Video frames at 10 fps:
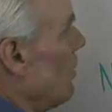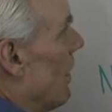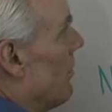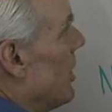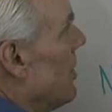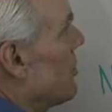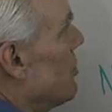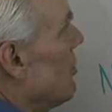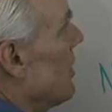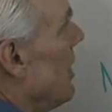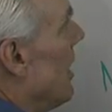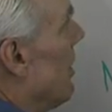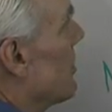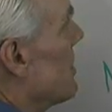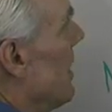We have money in two
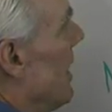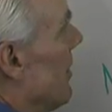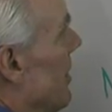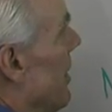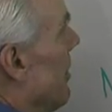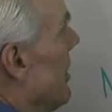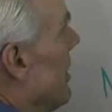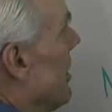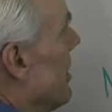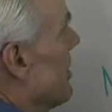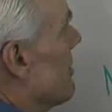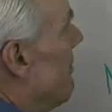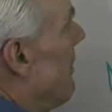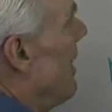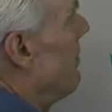accounts, and there is
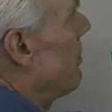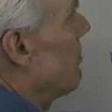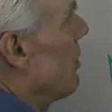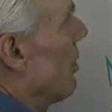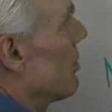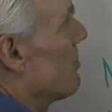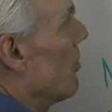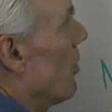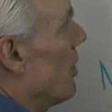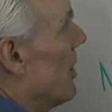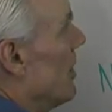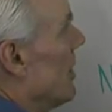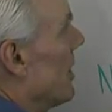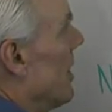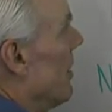$500 more in the
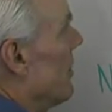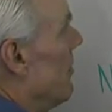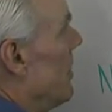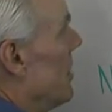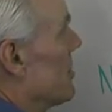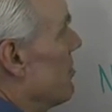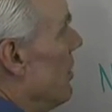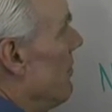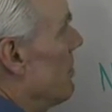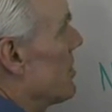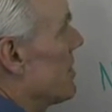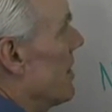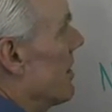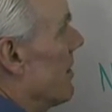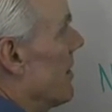account that pays
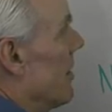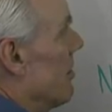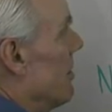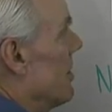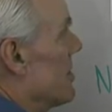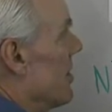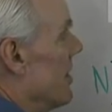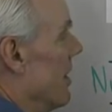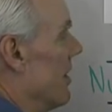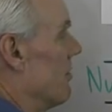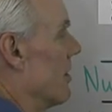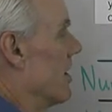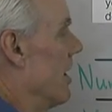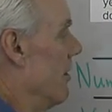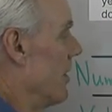12% than there is in the other
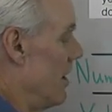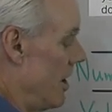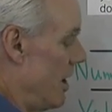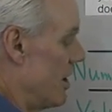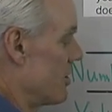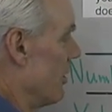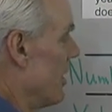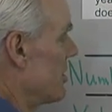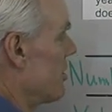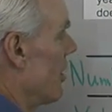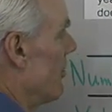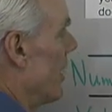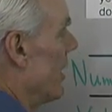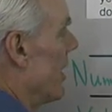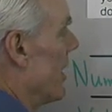account. So let's start
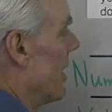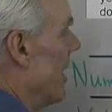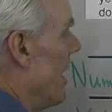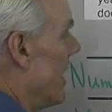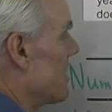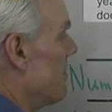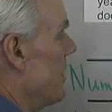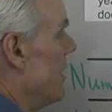by letting X be